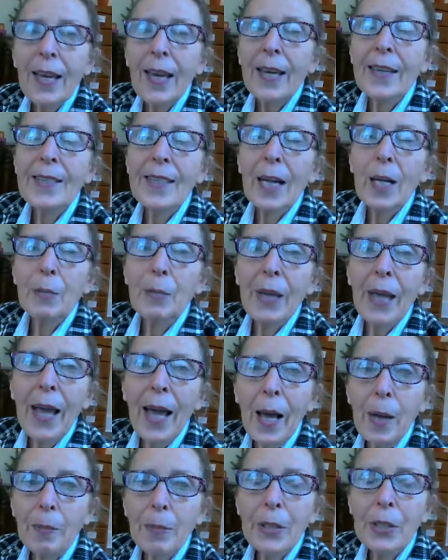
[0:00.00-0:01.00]
and I'll be
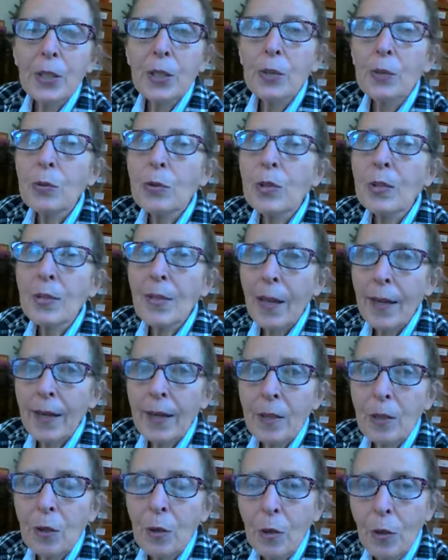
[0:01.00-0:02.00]
happy to
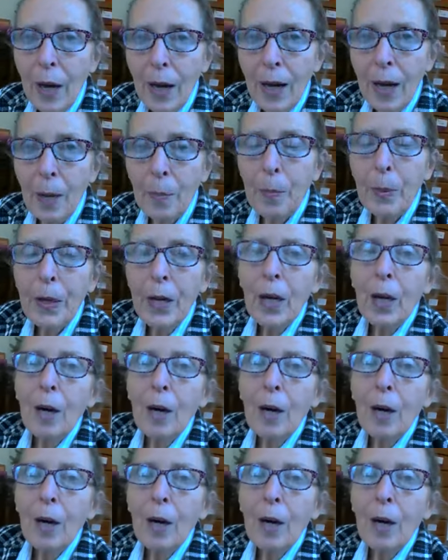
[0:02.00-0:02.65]
sign you up